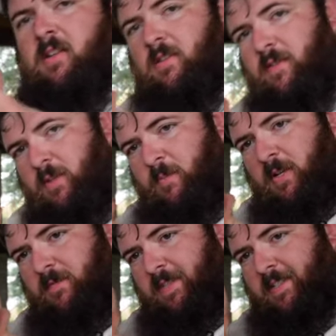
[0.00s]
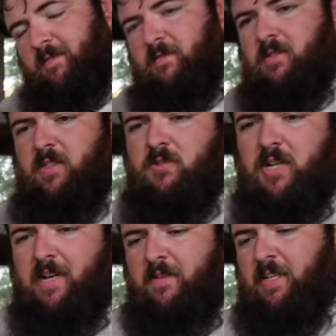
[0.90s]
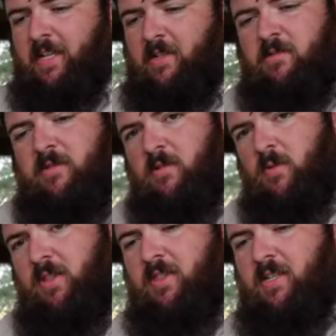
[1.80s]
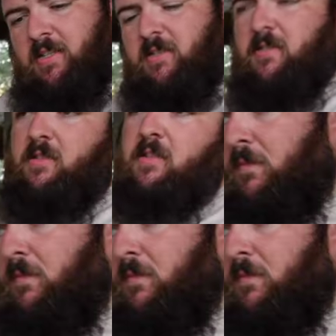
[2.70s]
Fits perfect. Can drive it down with this.